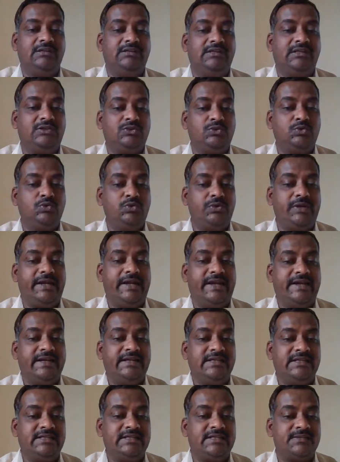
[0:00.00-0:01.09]
The two
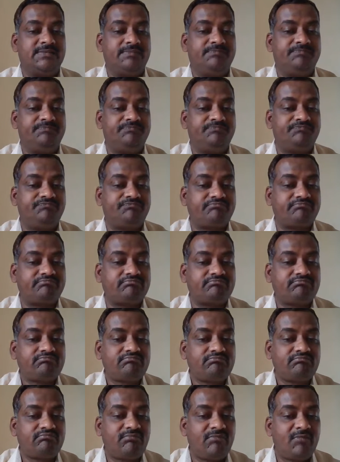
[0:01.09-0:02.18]
ends
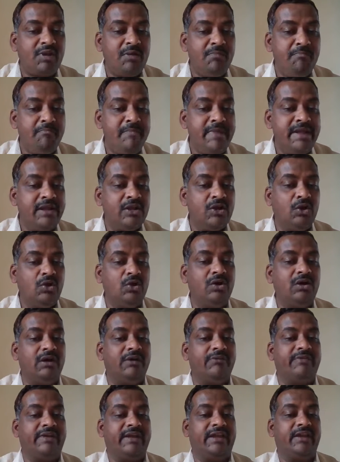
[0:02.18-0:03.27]
may go
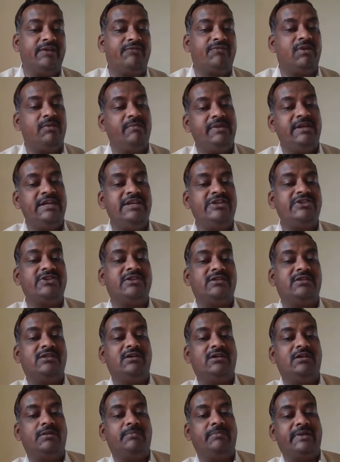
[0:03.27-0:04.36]
away from each
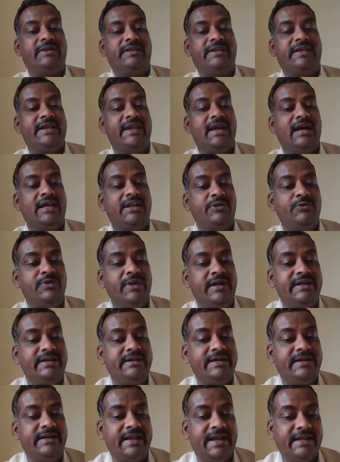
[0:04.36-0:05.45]
other, but they are
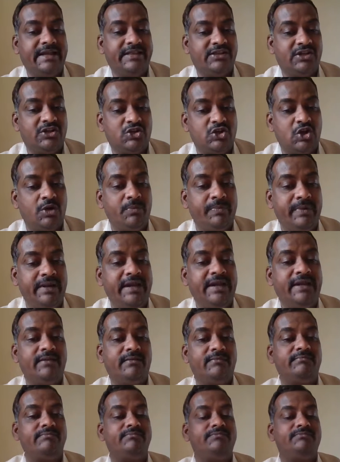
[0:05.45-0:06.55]
united at the top
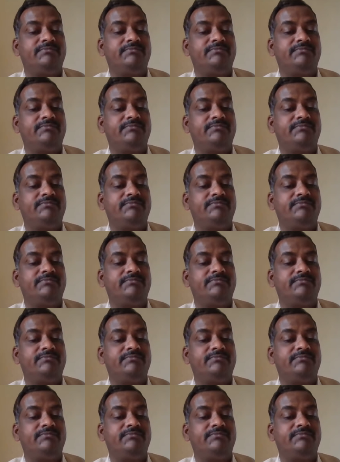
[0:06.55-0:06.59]
end.